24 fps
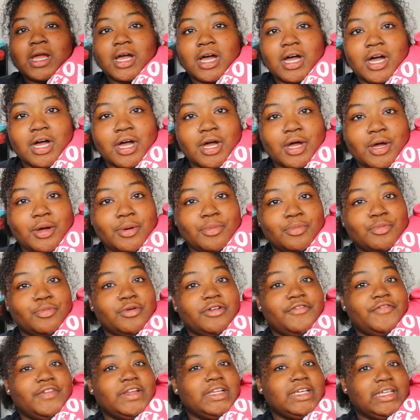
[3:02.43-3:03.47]
um
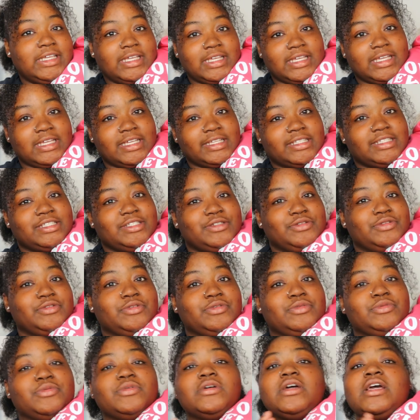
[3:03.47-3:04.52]
we're gonna get
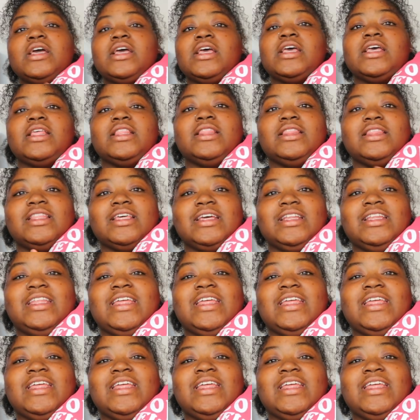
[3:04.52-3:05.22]
into the